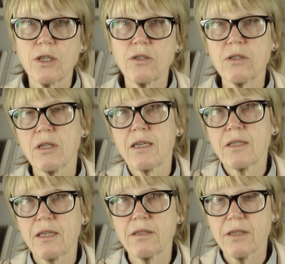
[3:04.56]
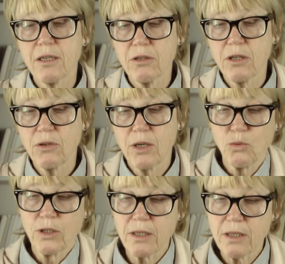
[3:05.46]
winners like Kenneth Arrow and
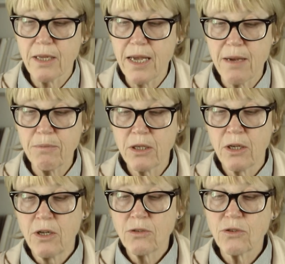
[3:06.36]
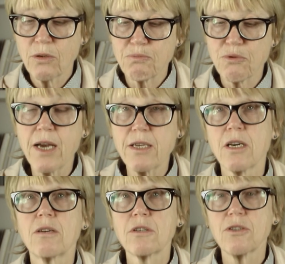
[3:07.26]
Willis Lamb to the bright
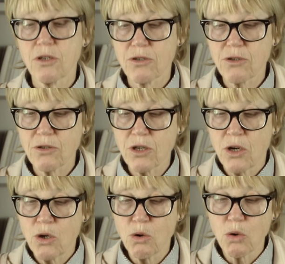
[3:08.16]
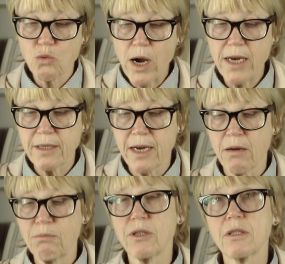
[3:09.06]
young researchers who are right
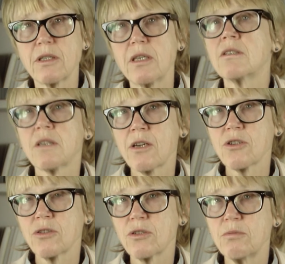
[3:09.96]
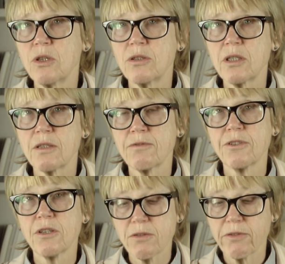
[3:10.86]
now building the international community in
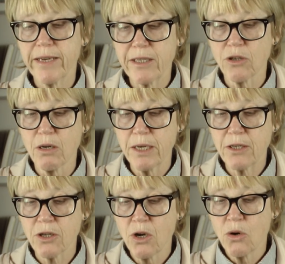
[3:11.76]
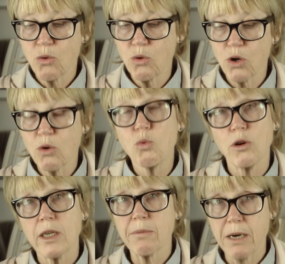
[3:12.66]
philosophy of economics or
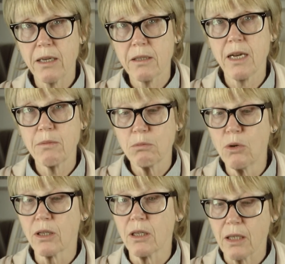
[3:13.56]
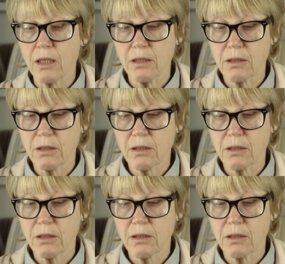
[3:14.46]
worrying about climate modeling.